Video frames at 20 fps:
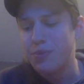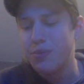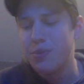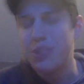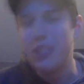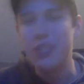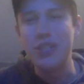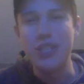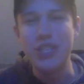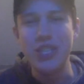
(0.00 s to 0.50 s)

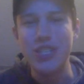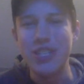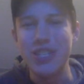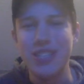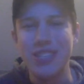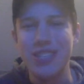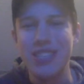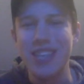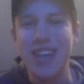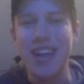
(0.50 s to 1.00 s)

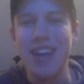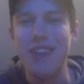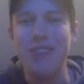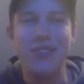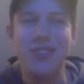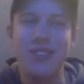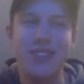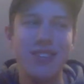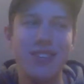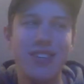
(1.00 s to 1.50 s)
Decisions. I
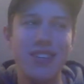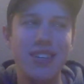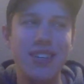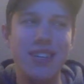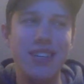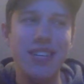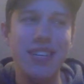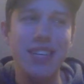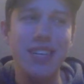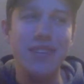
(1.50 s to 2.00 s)
don't.
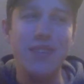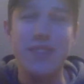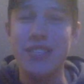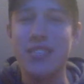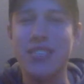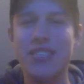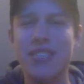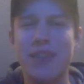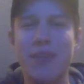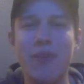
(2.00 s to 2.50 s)
If
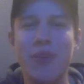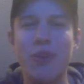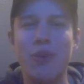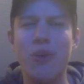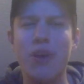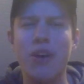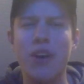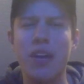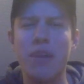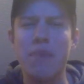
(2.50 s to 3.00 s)
this is something
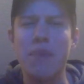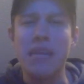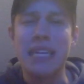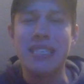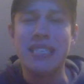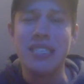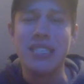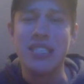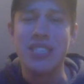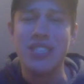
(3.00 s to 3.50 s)
where it like
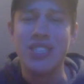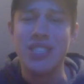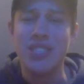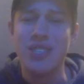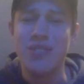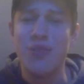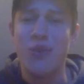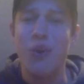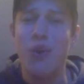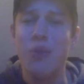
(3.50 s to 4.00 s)
makes
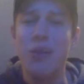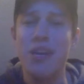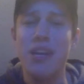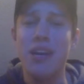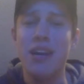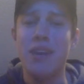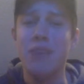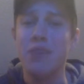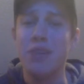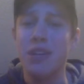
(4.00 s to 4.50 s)
decisions for
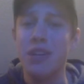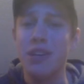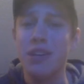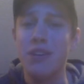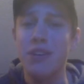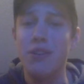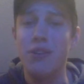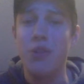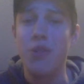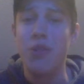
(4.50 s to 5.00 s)
me, I'm
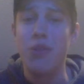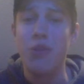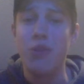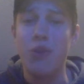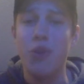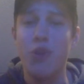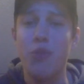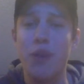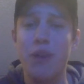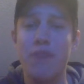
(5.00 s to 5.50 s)
gonna
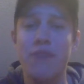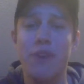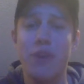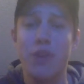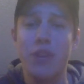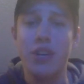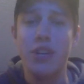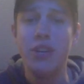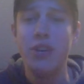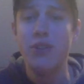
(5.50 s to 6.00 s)
throw my
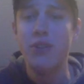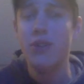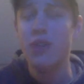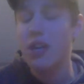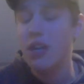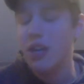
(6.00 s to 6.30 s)
phone at you.